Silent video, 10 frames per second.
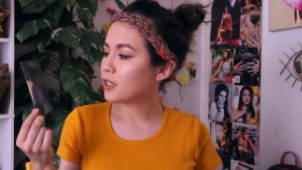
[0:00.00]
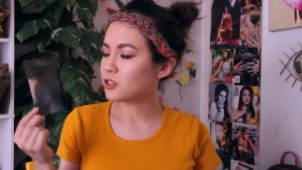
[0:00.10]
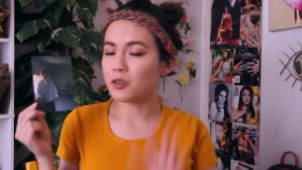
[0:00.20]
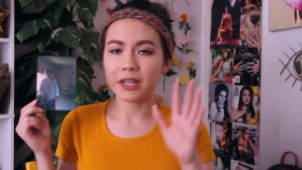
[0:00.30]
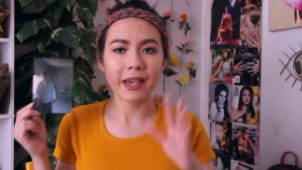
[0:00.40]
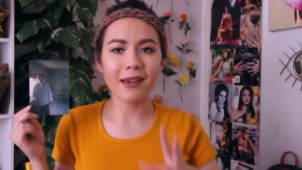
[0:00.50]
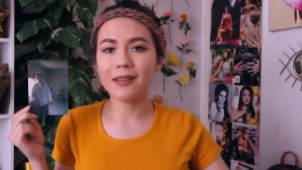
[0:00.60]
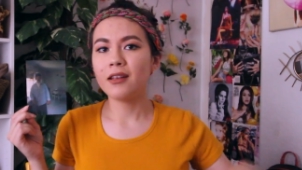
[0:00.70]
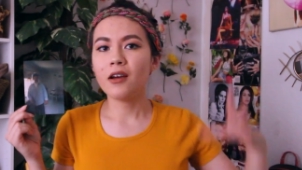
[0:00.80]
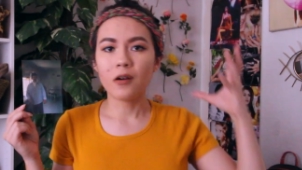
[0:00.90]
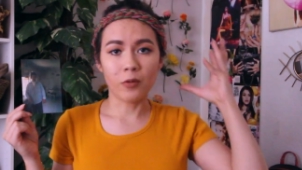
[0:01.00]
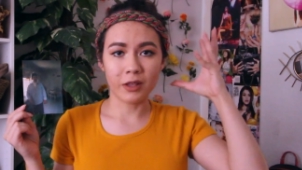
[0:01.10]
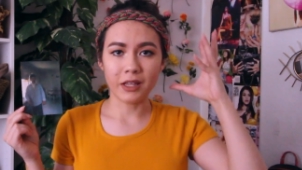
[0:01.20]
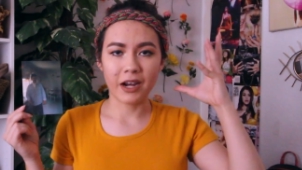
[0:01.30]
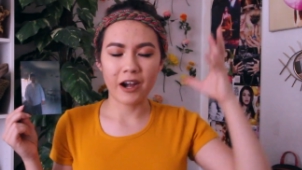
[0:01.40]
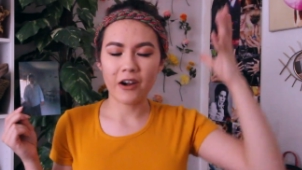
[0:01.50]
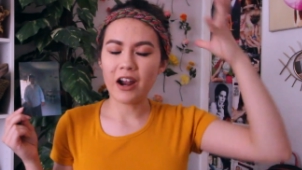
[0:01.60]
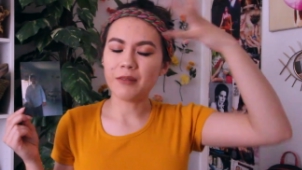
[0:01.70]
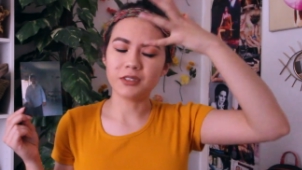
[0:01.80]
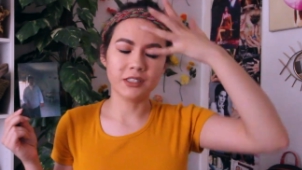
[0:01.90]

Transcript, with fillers: So again, with the hair, I'm